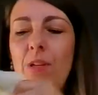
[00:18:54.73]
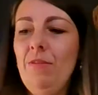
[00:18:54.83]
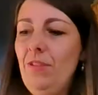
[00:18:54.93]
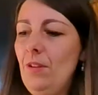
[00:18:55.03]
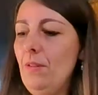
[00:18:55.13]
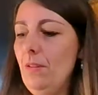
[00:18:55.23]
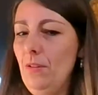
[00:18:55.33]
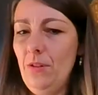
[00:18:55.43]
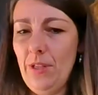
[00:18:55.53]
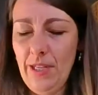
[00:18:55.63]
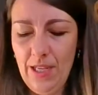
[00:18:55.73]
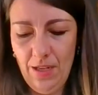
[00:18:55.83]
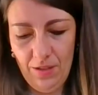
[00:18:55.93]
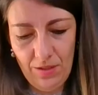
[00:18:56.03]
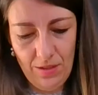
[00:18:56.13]
of her. I
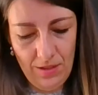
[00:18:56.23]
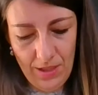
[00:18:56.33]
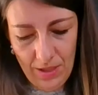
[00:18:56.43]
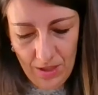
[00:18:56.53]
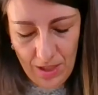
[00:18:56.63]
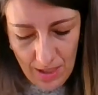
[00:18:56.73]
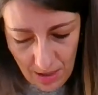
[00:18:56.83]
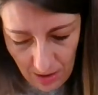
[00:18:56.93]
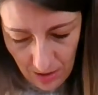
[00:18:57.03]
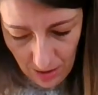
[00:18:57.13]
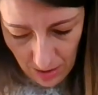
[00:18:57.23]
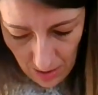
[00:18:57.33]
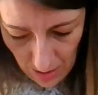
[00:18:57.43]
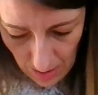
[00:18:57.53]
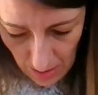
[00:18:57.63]
cannot. I just cannot.
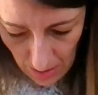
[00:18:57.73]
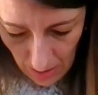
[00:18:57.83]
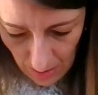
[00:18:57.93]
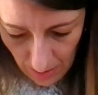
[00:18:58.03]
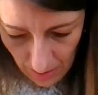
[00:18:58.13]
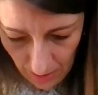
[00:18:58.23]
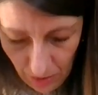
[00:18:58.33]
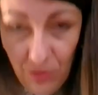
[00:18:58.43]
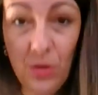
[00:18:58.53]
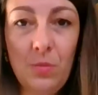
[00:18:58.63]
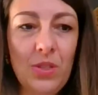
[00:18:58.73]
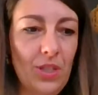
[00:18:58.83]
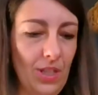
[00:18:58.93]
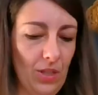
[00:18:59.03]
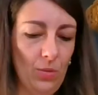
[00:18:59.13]
And these few
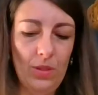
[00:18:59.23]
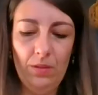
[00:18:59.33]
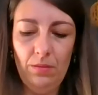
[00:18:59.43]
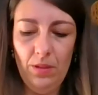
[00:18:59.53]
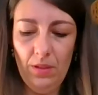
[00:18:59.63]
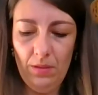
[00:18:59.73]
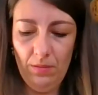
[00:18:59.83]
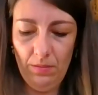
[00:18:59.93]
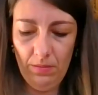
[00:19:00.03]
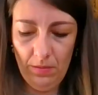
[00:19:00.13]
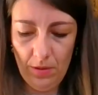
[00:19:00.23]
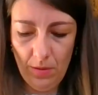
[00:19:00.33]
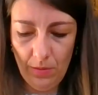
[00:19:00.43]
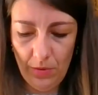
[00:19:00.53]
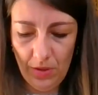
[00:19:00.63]
mistakes, well, you know, no
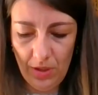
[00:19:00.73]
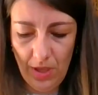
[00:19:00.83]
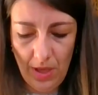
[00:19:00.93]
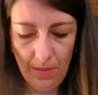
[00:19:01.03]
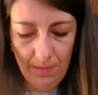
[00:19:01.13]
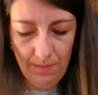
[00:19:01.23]
one will see them.